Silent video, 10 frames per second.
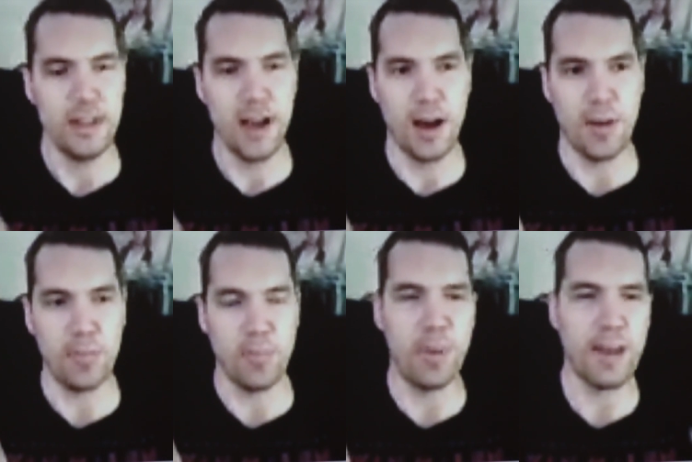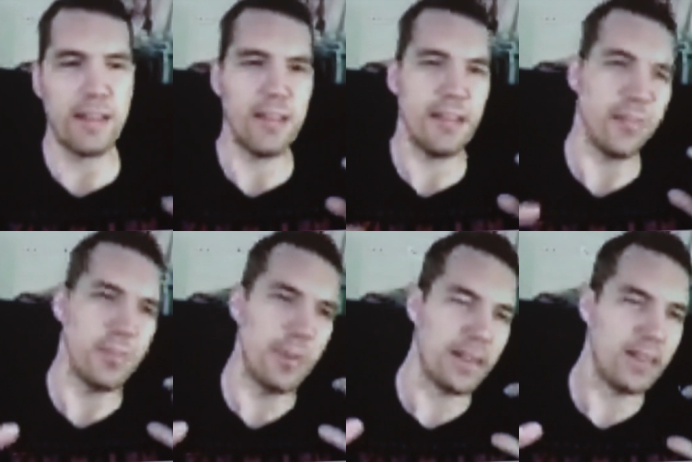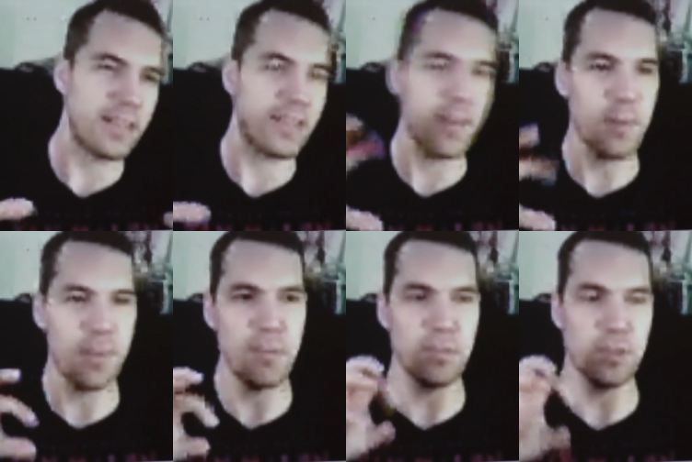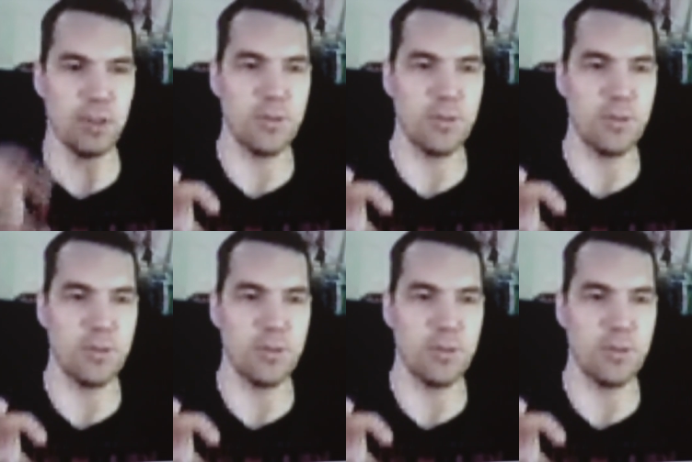Okay. Um, but but some of them,